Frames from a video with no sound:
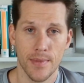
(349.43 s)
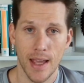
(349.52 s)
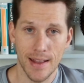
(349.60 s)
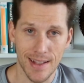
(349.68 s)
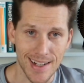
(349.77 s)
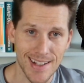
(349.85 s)

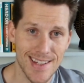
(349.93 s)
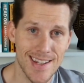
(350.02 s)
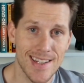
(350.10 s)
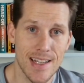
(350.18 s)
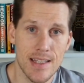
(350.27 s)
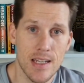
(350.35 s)
And the
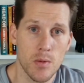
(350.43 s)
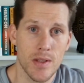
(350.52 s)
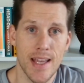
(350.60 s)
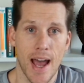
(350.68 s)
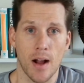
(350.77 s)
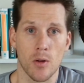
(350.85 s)
consistency with
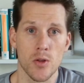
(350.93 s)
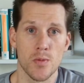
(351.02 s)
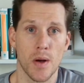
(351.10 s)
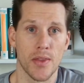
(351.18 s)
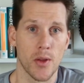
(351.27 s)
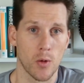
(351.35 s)
tackles,
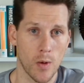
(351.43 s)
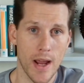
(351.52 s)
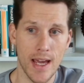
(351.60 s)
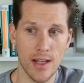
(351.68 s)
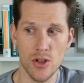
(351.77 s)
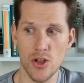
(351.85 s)
but the
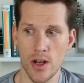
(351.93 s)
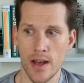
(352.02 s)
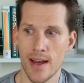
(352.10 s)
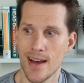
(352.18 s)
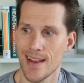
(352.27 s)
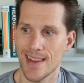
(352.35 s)
range,
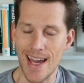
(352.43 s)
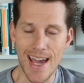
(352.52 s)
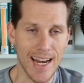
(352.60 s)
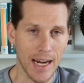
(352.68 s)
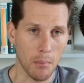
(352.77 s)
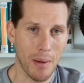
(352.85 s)
the
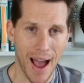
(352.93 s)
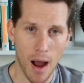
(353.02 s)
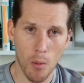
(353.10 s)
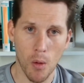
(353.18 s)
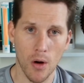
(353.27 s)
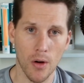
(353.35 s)
hitting
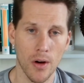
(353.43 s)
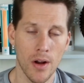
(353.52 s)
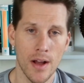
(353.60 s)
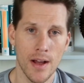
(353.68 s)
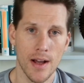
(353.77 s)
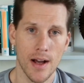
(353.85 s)
power,
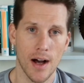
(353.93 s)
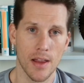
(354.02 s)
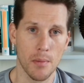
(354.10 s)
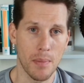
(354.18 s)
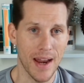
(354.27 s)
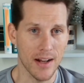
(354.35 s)

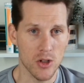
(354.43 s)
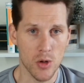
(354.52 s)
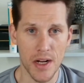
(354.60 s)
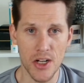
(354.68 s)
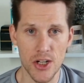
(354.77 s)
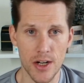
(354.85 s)
the
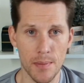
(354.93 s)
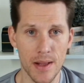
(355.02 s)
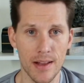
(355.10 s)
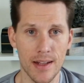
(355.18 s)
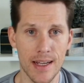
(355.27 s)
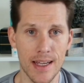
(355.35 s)
penetration
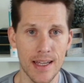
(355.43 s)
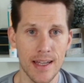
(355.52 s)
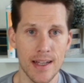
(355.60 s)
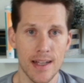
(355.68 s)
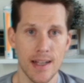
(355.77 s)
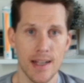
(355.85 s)
ability,
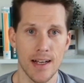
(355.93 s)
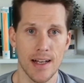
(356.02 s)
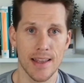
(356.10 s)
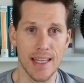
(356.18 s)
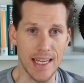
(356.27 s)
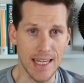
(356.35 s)

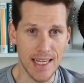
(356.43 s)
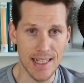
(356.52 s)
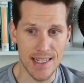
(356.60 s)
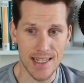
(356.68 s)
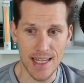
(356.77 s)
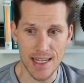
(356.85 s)
the
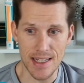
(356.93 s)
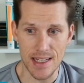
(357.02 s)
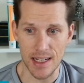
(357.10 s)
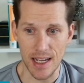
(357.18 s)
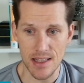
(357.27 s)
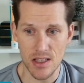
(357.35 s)
instincts
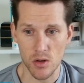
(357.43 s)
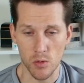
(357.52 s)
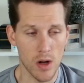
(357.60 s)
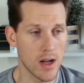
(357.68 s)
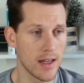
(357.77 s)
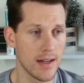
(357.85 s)
against the
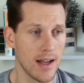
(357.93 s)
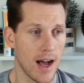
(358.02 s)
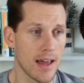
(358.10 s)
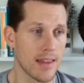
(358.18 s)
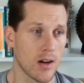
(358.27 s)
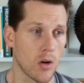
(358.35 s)
run,
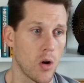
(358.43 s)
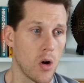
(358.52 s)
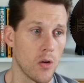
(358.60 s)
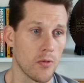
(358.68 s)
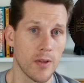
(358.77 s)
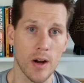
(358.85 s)
I think are
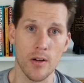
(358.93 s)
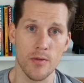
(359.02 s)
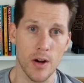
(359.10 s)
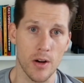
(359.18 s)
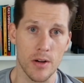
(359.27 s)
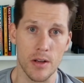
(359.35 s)
all very,
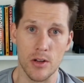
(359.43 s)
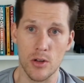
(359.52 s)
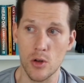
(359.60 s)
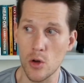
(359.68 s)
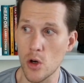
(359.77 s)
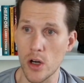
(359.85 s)
very
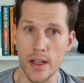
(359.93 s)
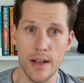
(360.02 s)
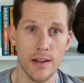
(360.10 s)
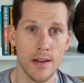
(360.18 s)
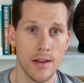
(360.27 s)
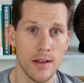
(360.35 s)

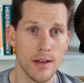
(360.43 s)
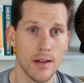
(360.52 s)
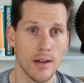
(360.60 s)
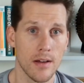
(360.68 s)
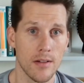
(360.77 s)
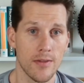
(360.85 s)
good
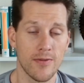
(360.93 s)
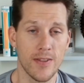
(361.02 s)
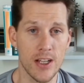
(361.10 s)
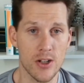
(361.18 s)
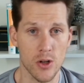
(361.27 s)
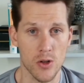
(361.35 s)

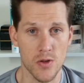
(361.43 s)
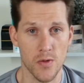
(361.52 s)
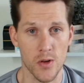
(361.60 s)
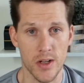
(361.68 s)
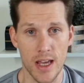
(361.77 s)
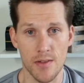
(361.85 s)
features
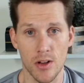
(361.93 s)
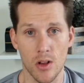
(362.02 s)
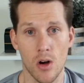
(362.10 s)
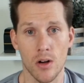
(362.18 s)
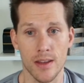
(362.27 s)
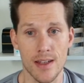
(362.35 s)
for David
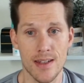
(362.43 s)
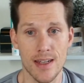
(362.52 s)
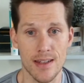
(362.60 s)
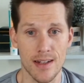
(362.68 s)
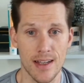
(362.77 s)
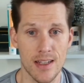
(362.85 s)
Long this
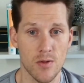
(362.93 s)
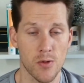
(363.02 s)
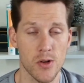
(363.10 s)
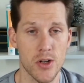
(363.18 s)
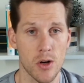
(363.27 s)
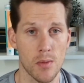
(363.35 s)
season, his
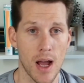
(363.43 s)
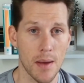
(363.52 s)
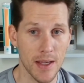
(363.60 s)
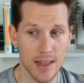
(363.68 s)
first year in Miami.